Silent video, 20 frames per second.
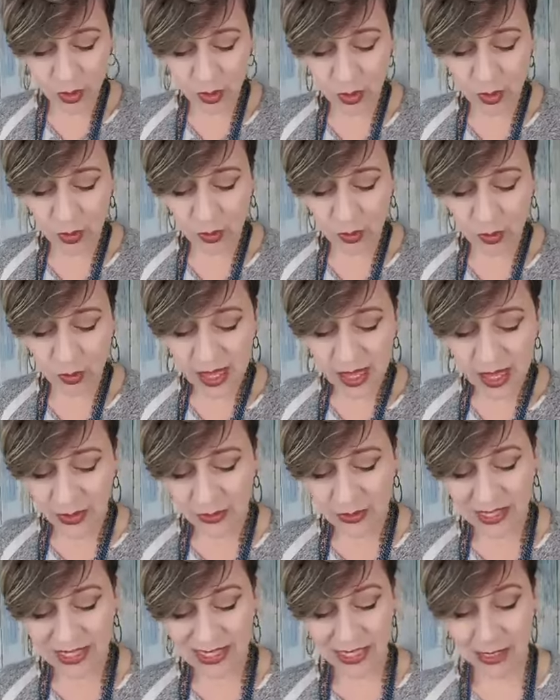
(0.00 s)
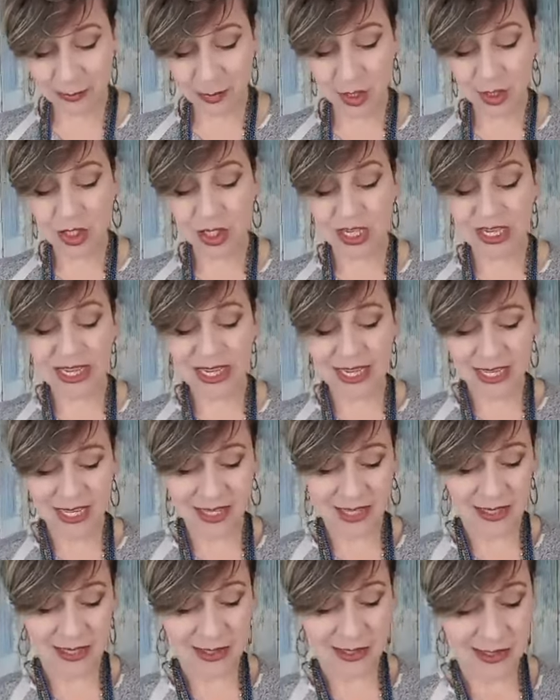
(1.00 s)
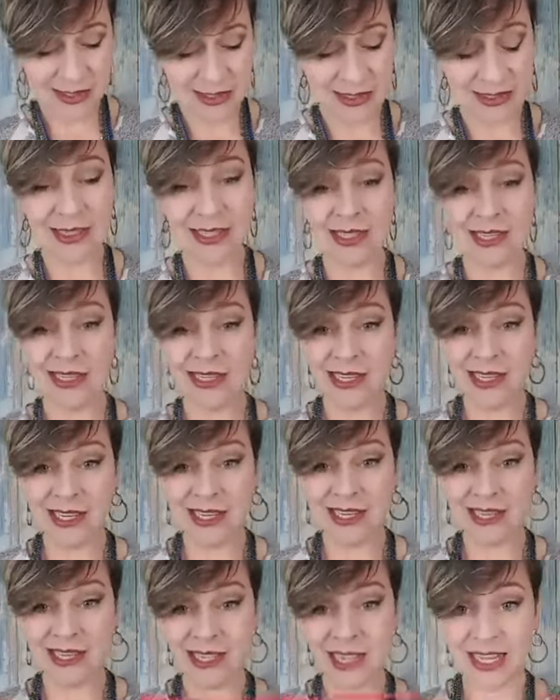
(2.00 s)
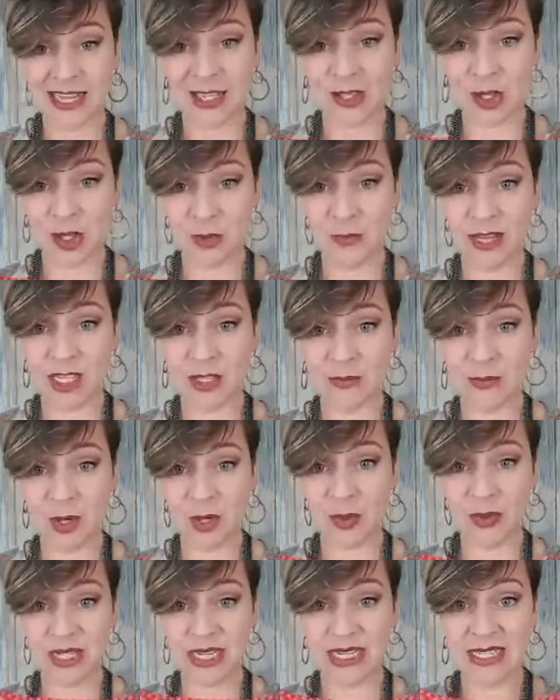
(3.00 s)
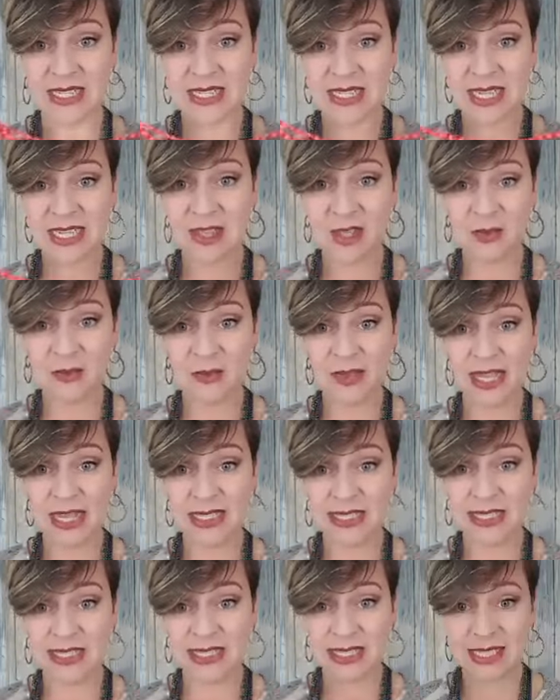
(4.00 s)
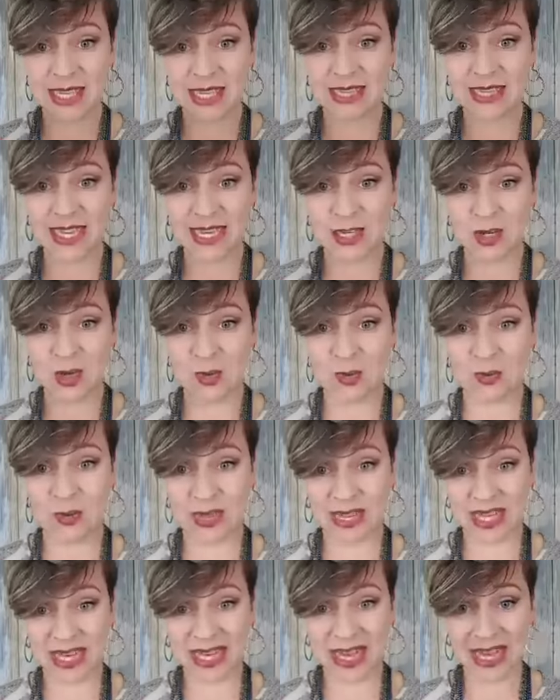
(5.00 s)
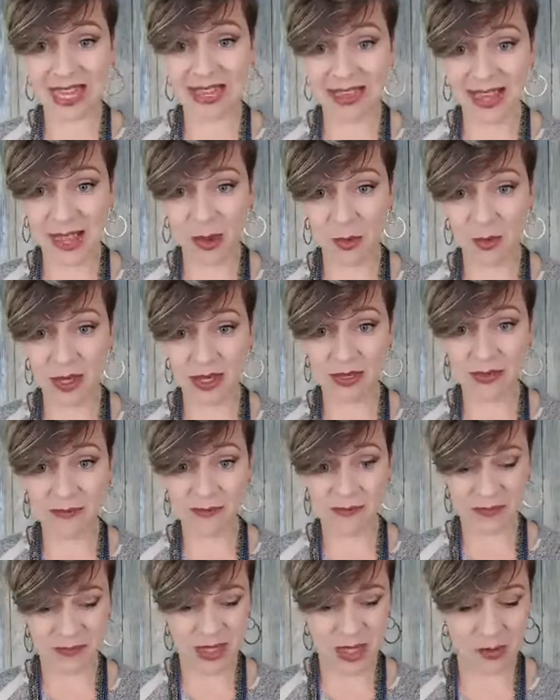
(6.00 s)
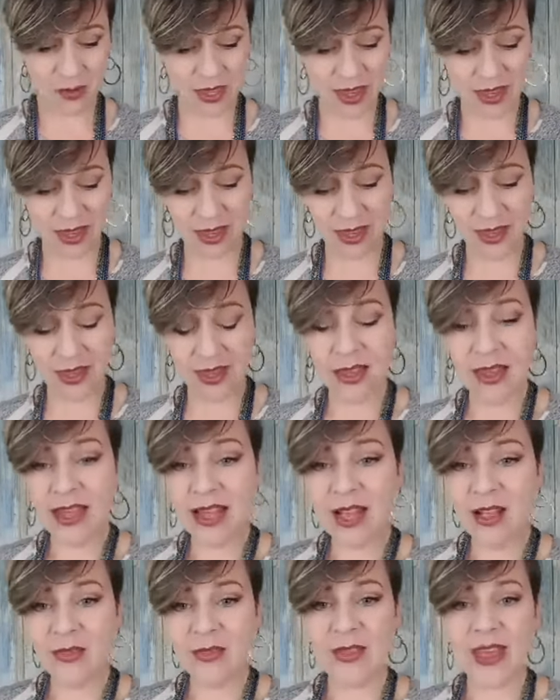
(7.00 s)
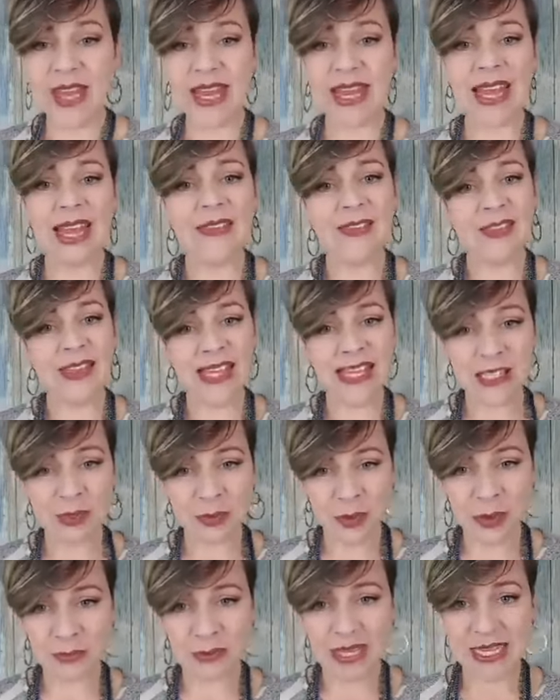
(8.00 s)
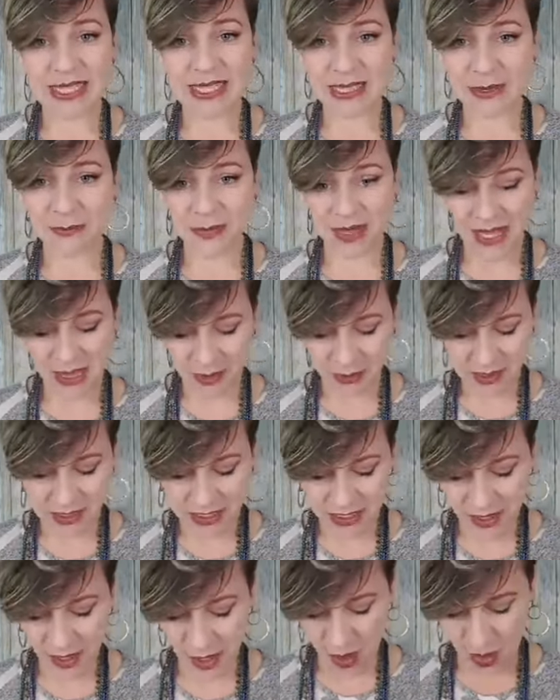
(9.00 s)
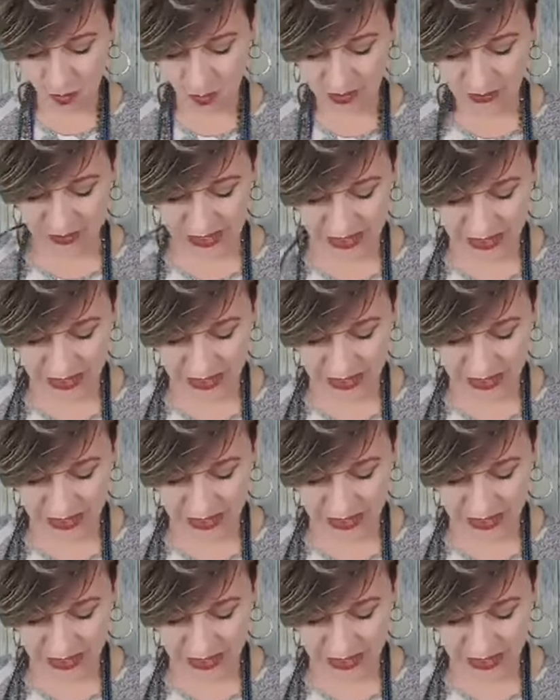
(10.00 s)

who the summer chic is like too much boldness in their face and they don't really like that one, okay, then this would be something else that could go with